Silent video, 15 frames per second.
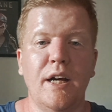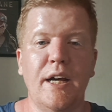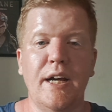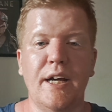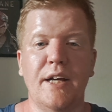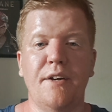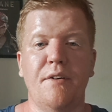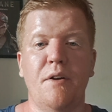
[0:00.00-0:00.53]

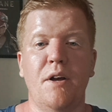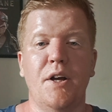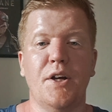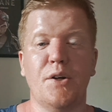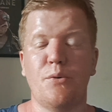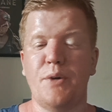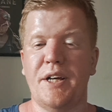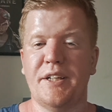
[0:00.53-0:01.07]
and
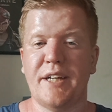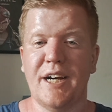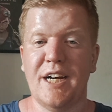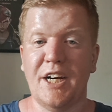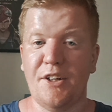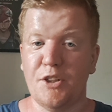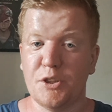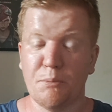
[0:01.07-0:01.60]
create
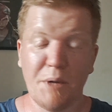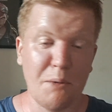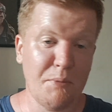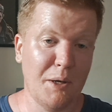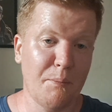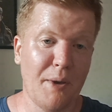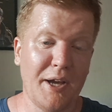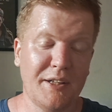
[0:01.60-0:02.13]
characters, and maybe
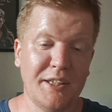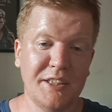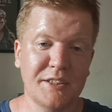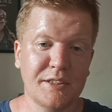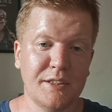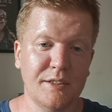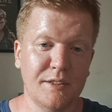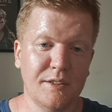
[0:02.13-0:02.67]
I make this
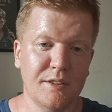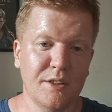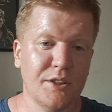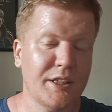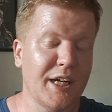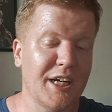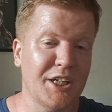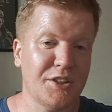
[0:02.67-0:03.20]

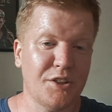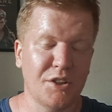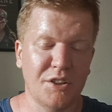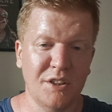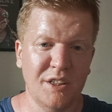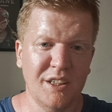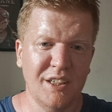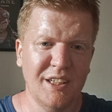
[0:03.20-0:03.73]
character
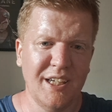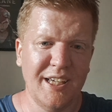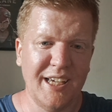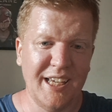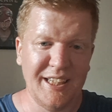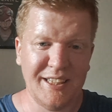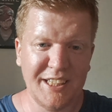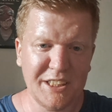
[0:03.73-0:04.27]

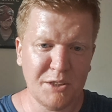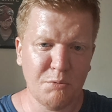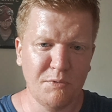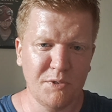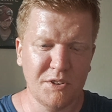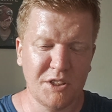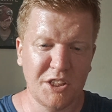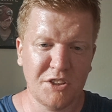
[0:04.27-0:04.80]
in this
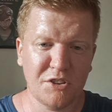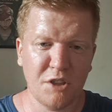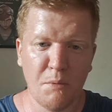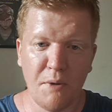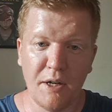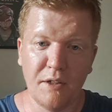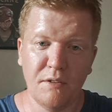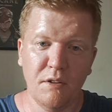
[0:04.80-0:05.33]
system
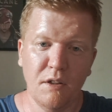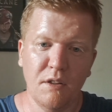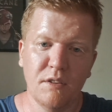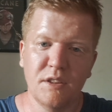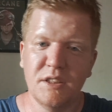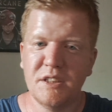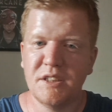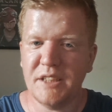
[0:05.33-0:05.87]
and
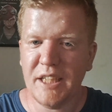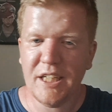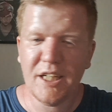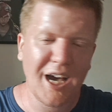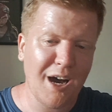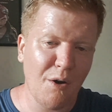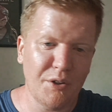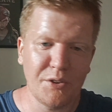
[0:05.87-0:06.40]
see
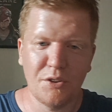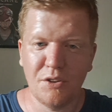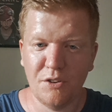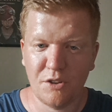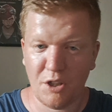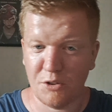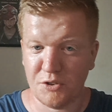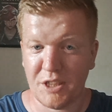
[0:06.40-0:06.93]
how it
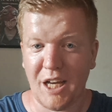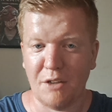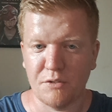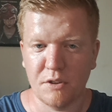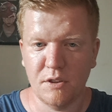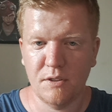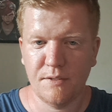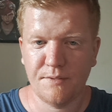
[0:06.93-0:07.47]
turns out.